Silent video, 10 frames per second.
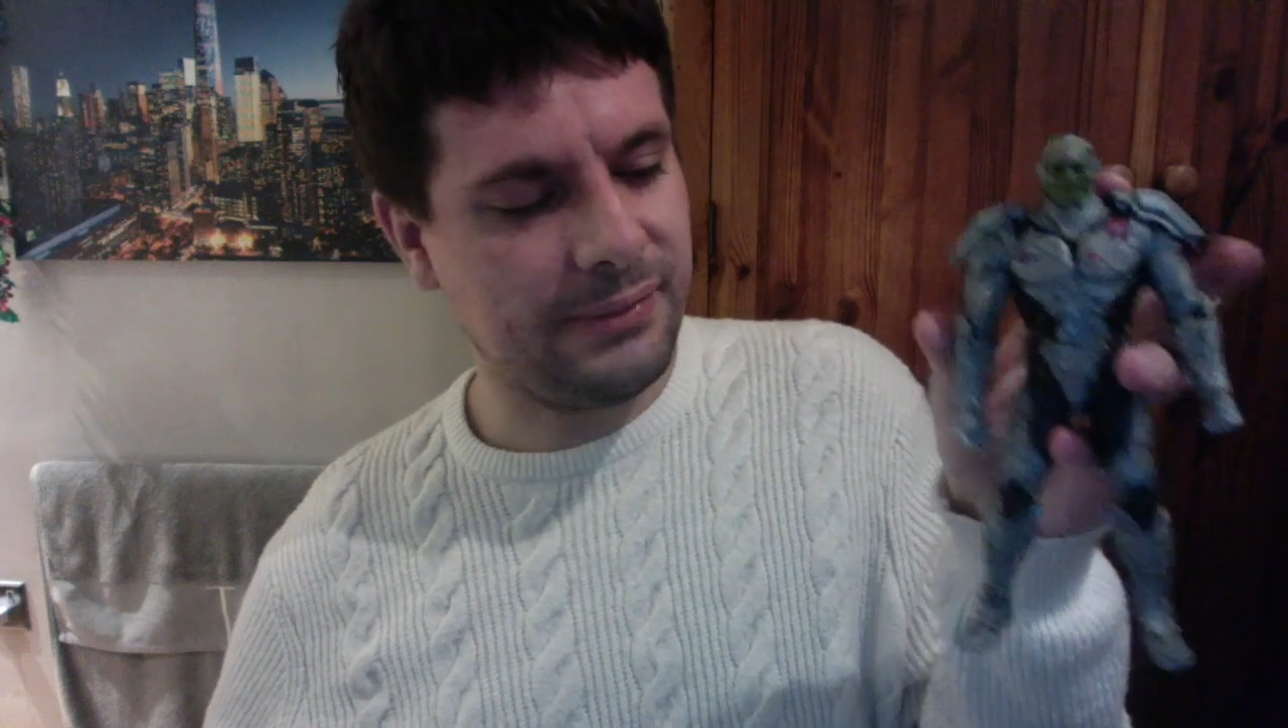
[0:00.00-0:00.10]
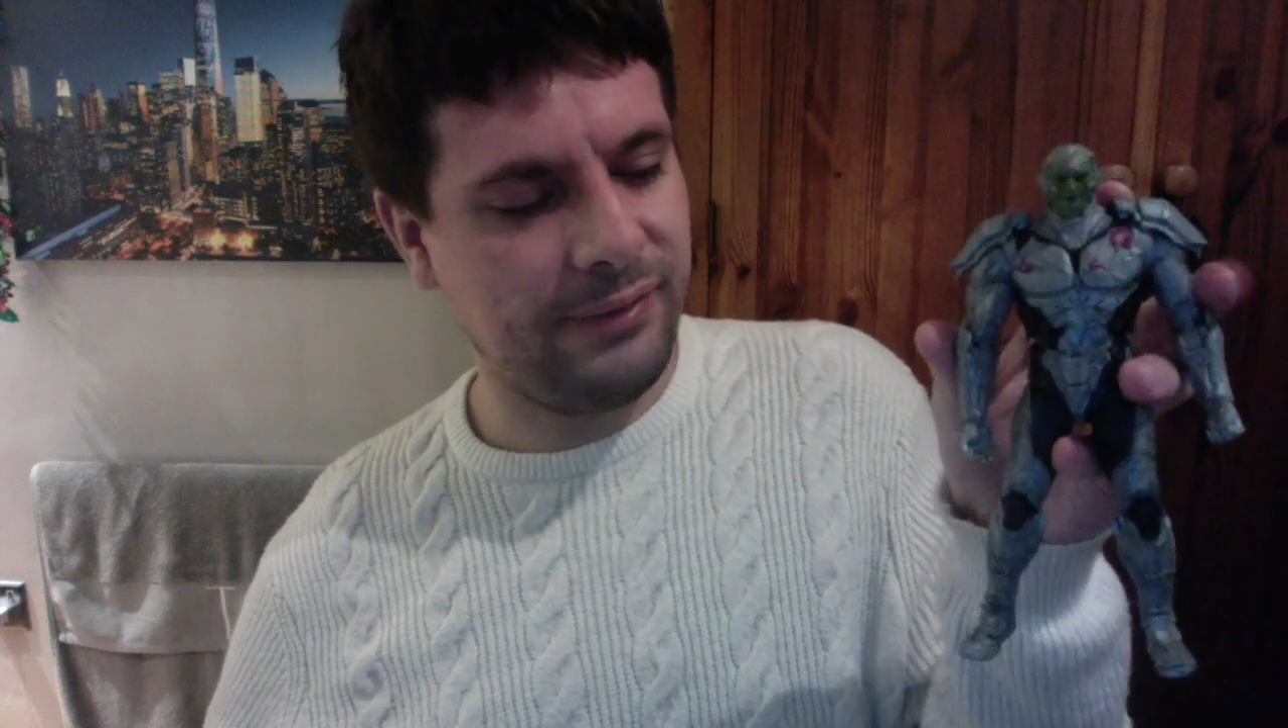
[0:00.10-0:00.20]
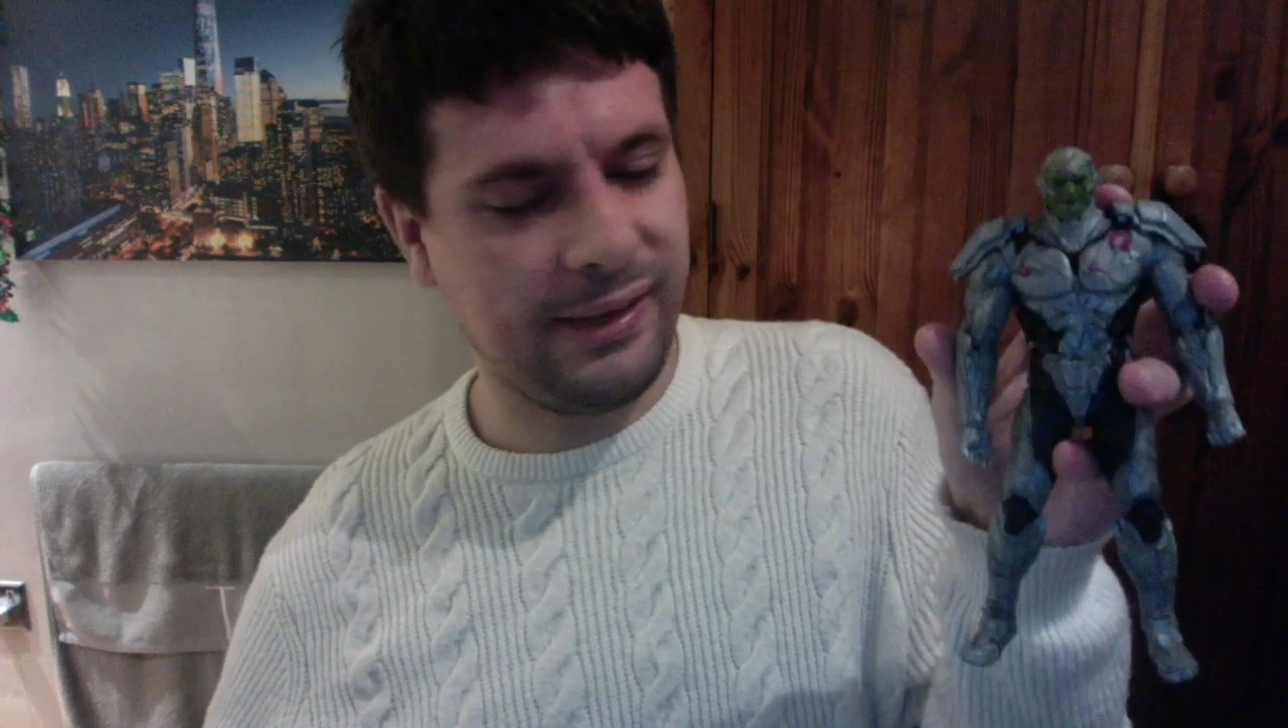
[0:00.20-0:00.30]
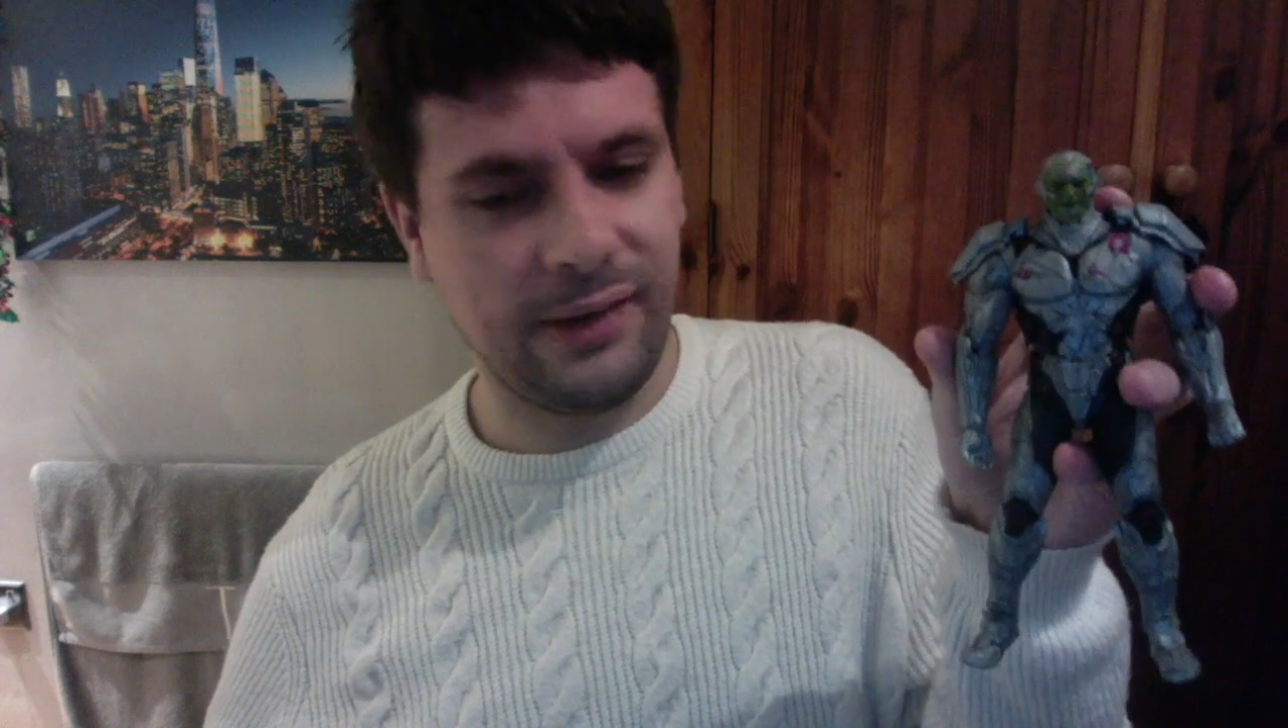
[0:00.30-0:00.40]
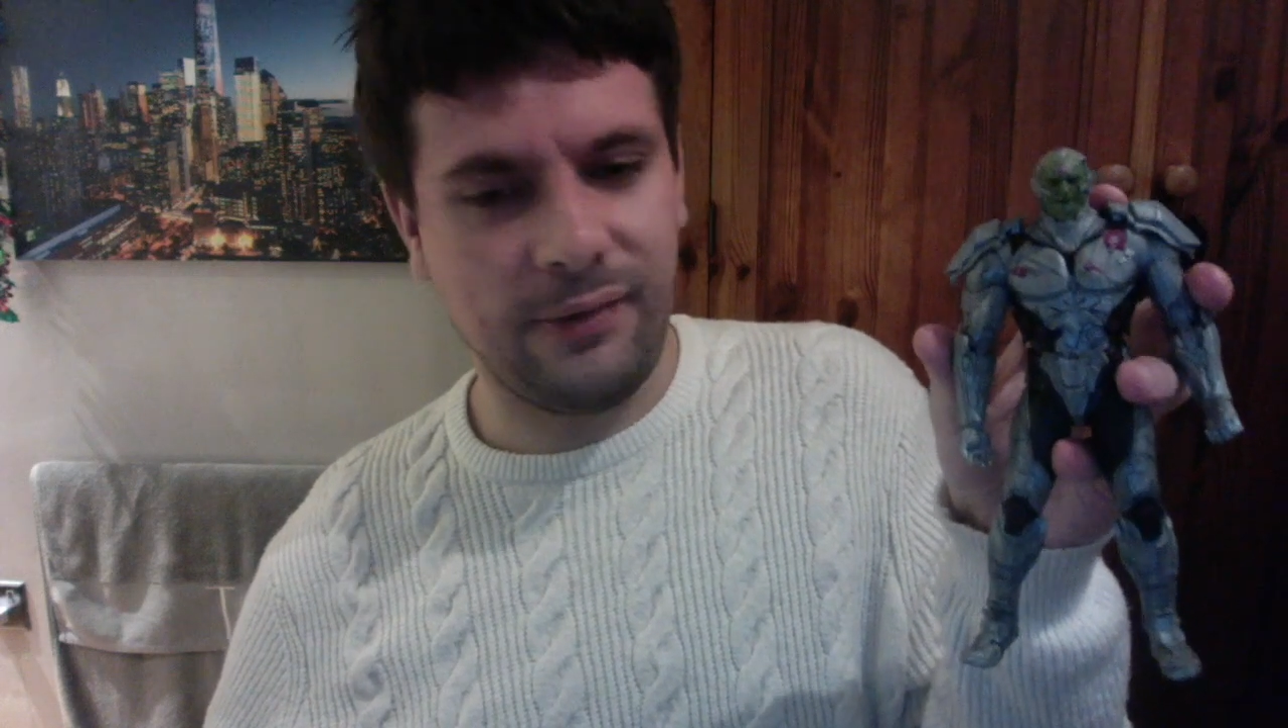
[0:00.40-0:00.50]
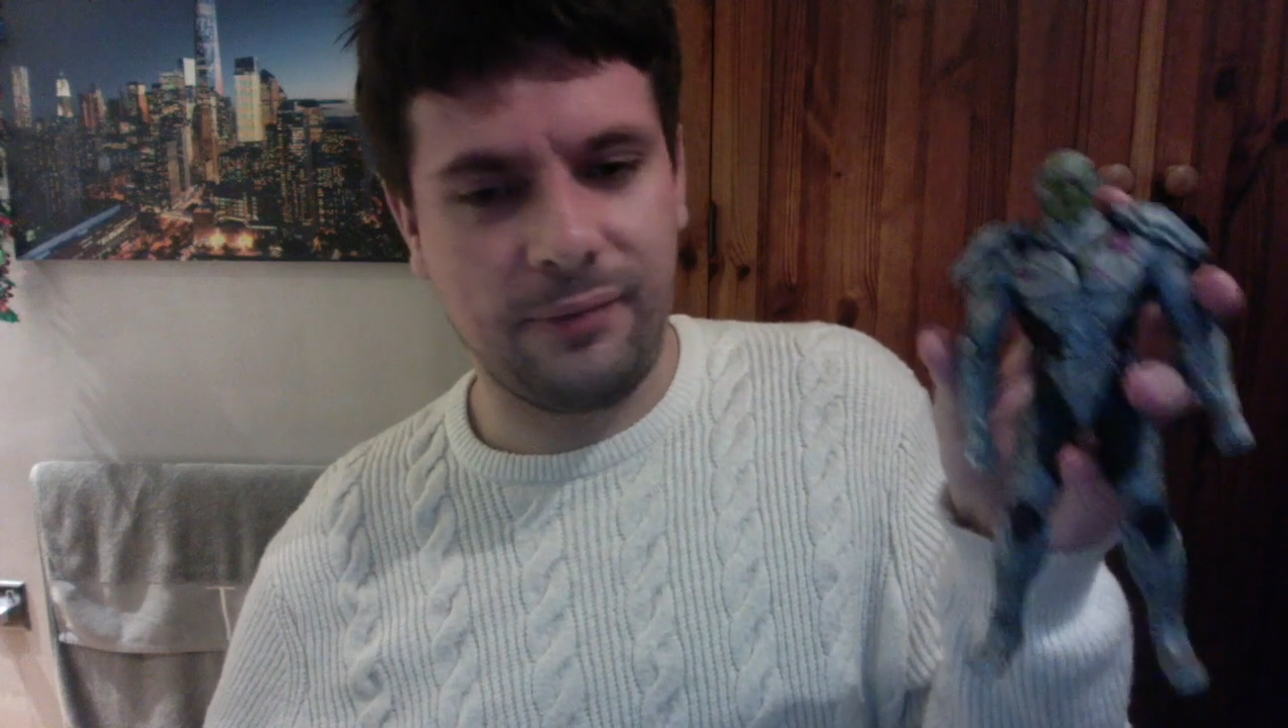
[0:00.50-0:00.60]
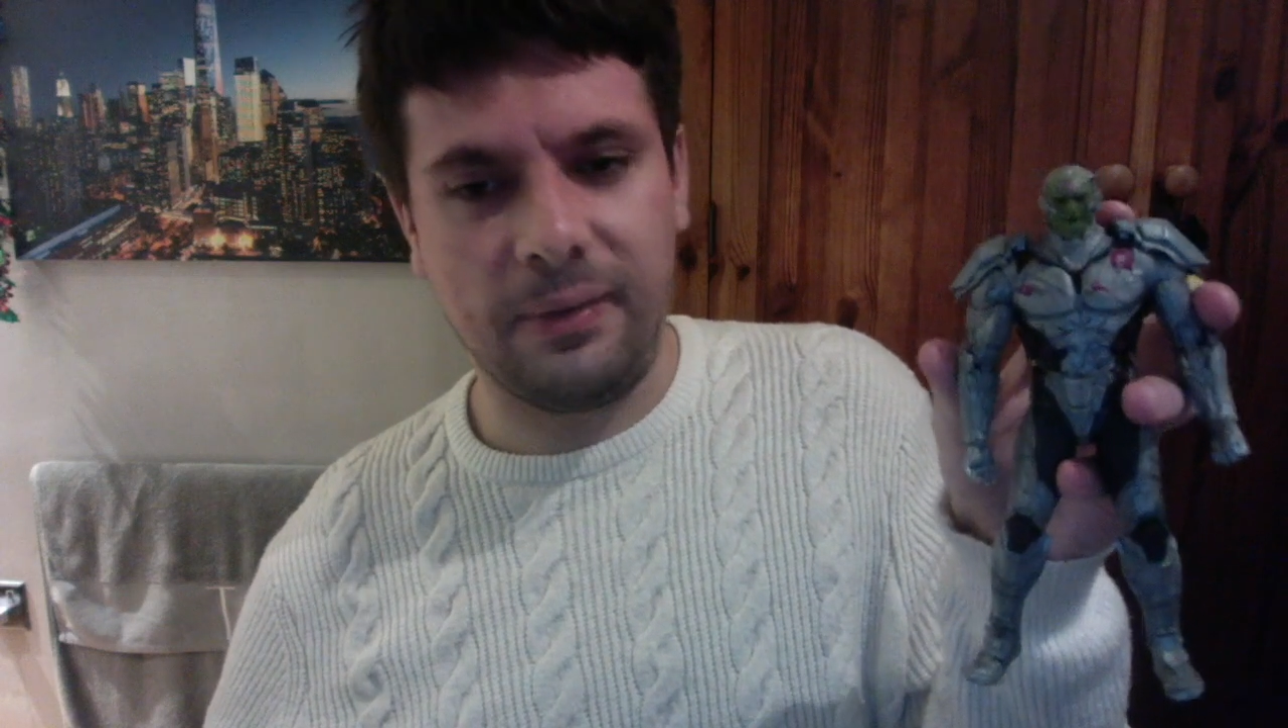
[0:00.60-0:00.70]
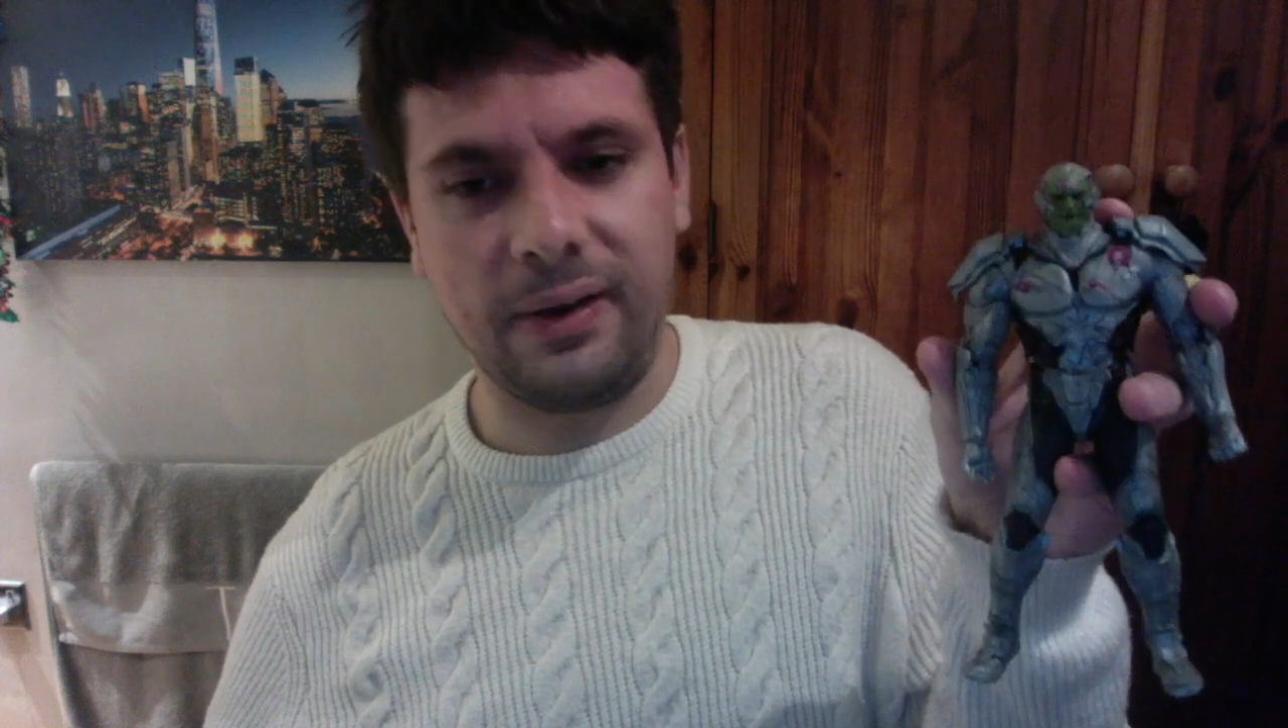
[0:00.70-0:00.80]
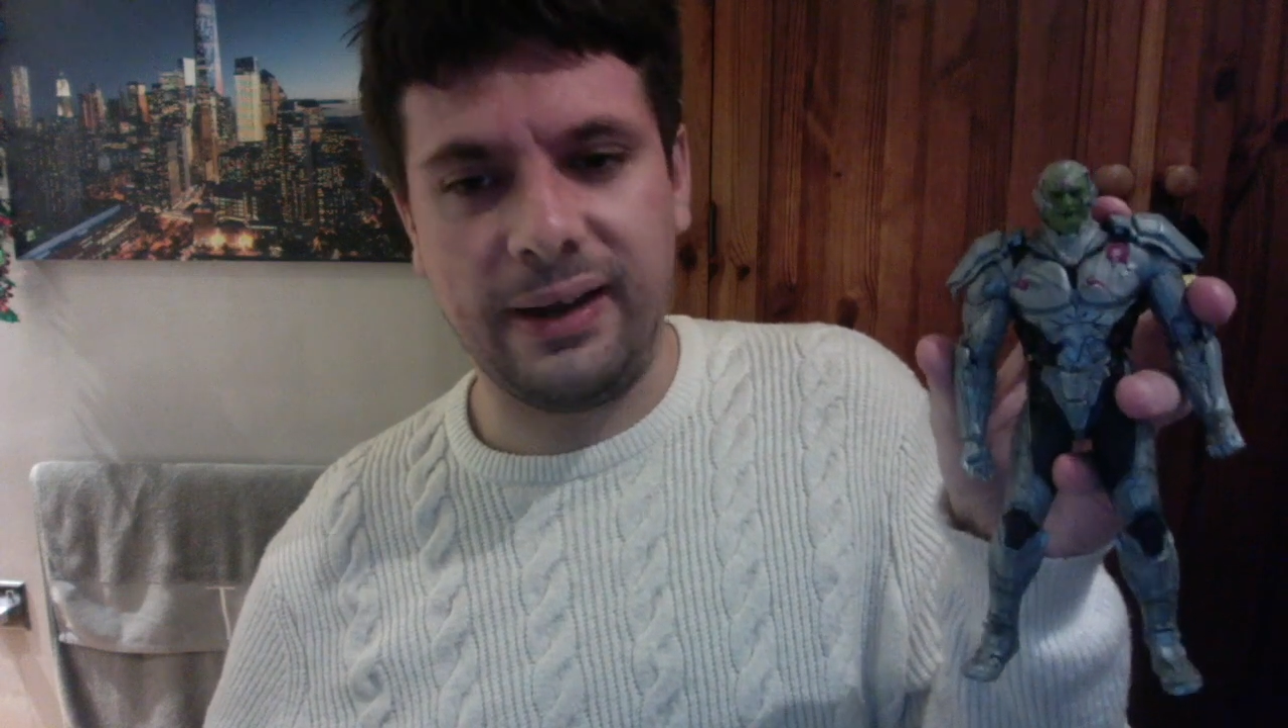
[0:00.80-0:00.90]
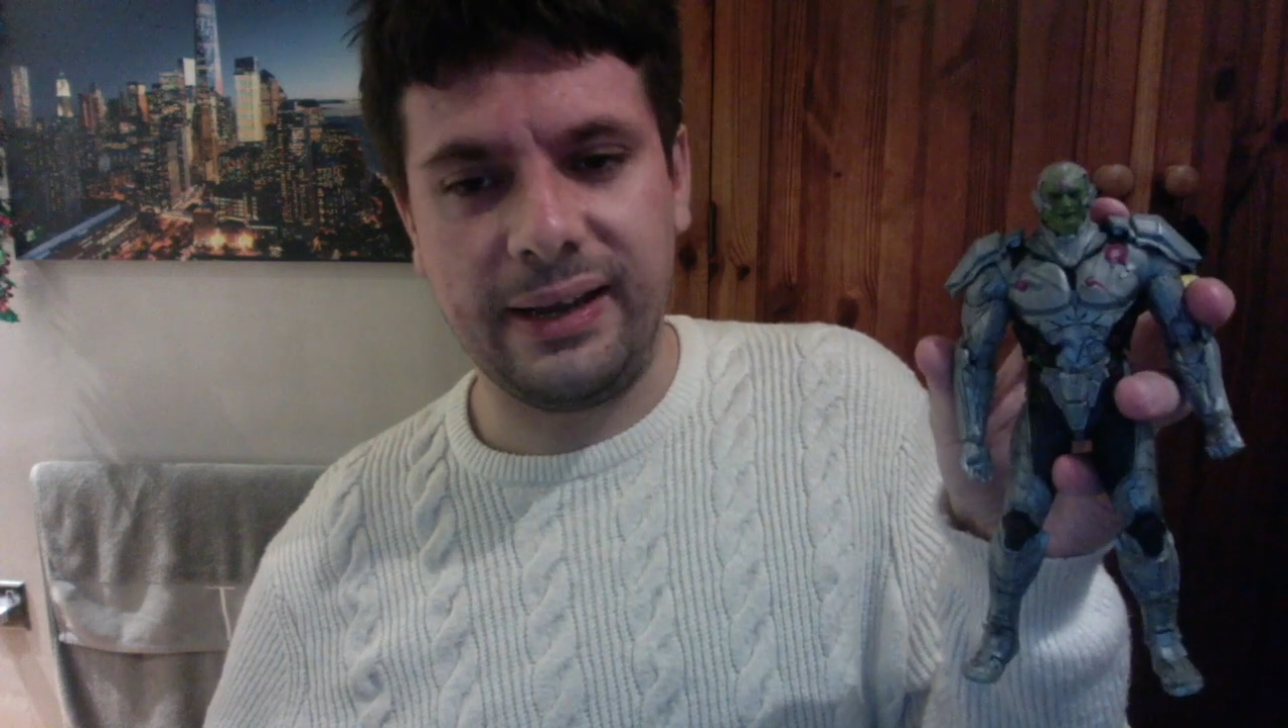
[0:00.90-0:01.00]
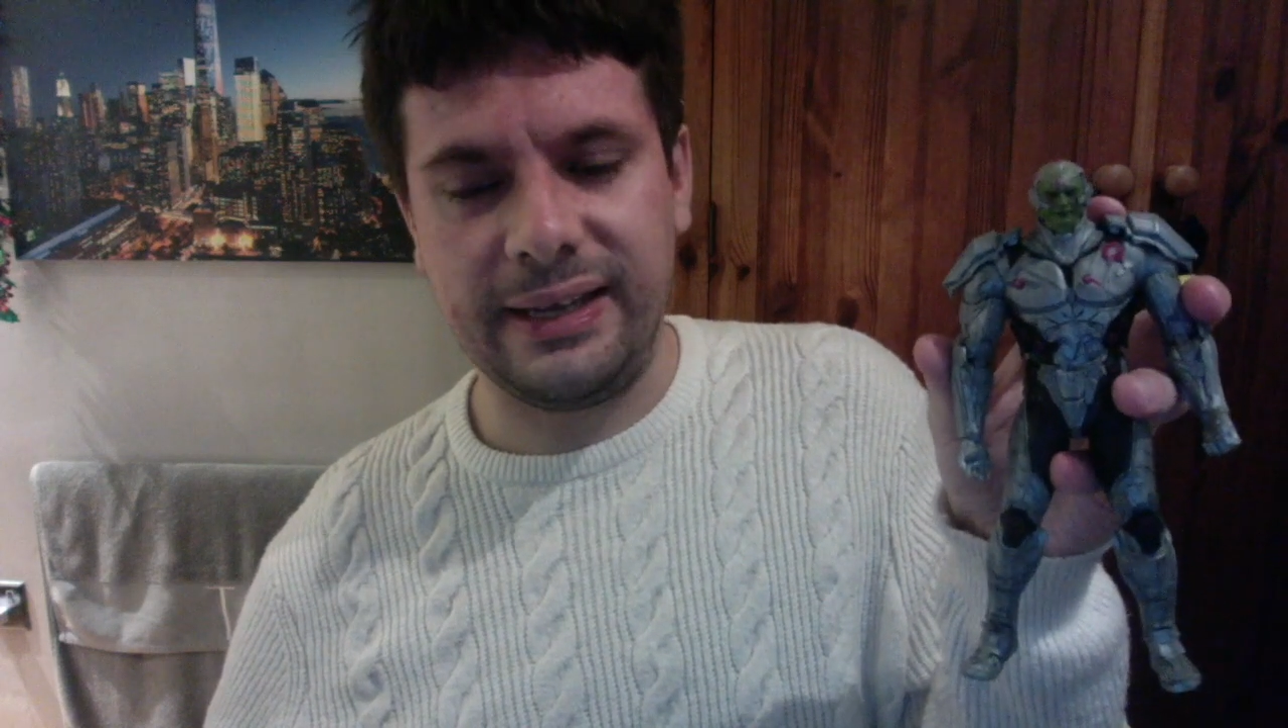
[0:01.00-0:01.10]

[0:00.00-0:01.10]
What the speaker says: figure of mine